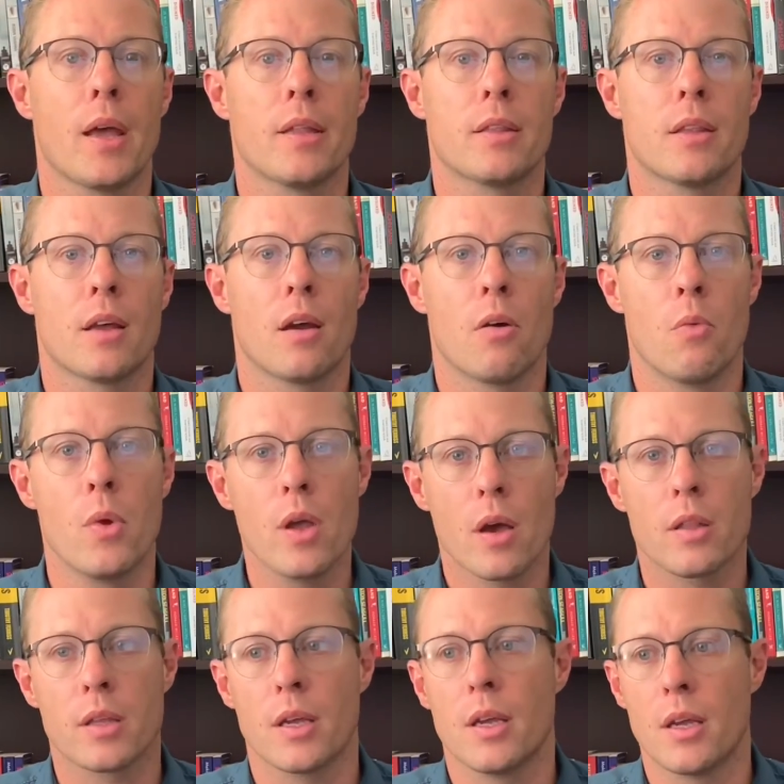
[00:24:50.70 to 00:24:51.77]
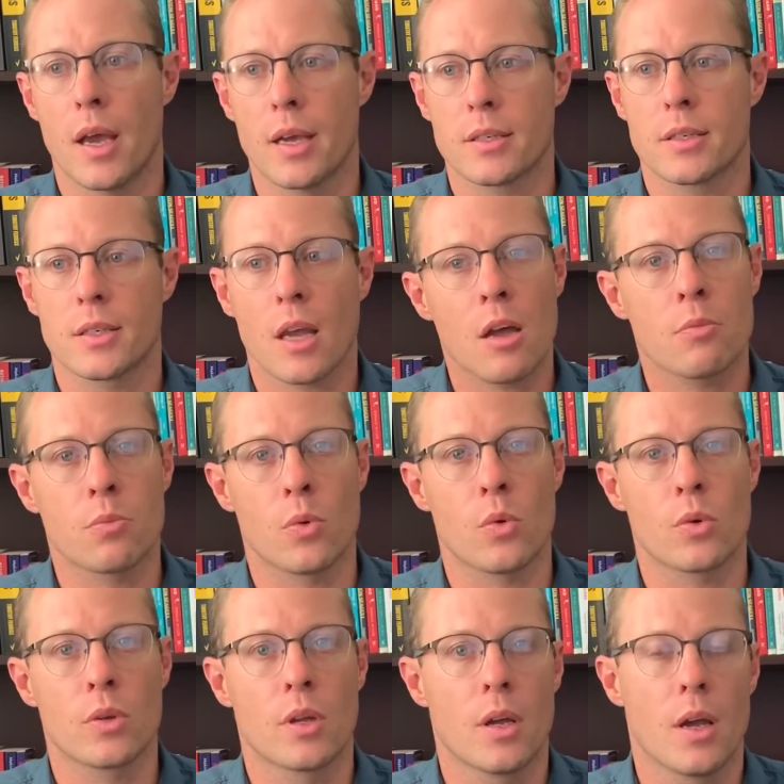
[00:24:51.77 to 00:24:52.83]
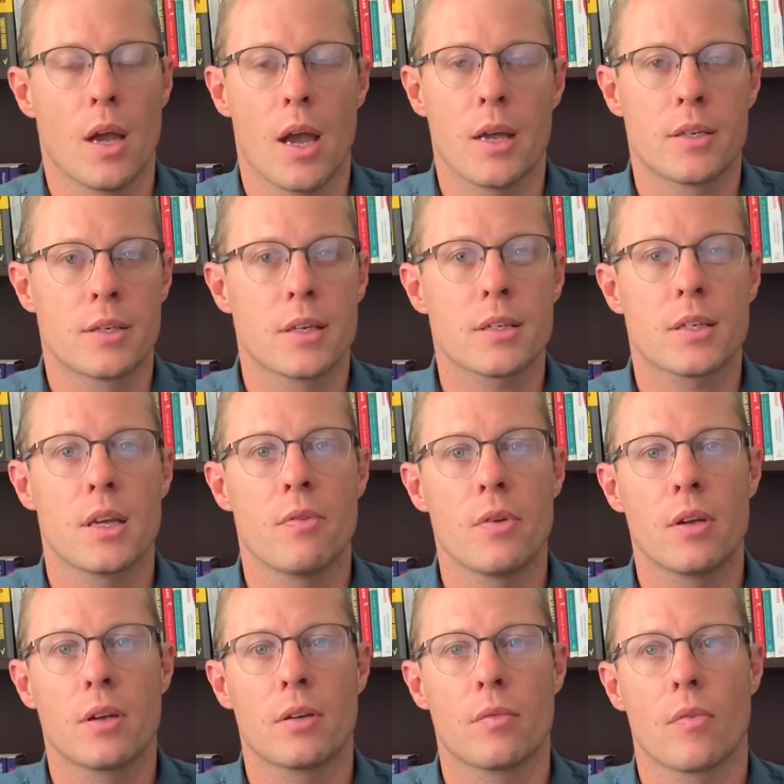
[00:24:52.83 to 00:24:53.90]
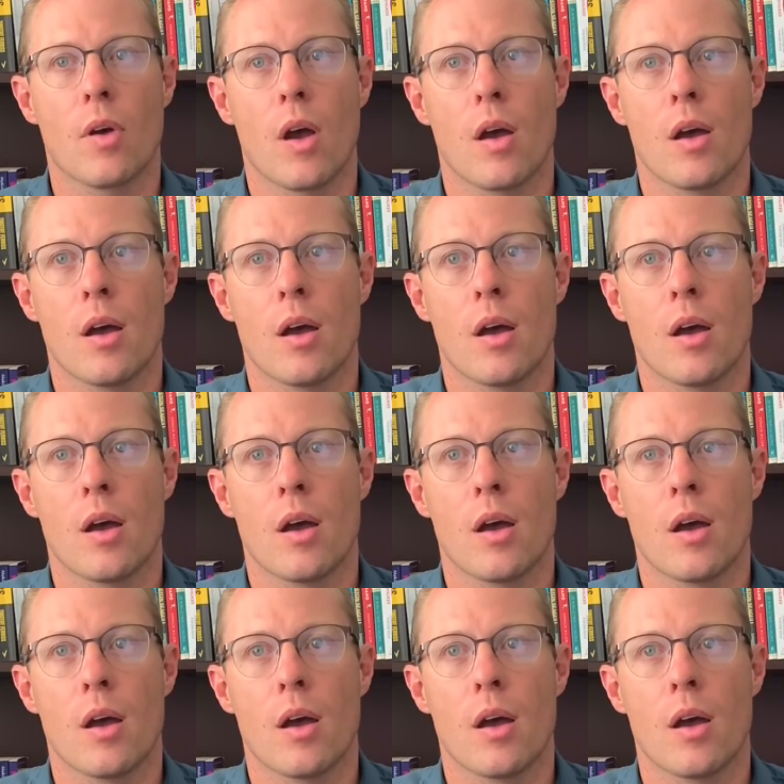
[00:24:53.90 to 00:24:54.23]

And we are there as a soundboard and just giving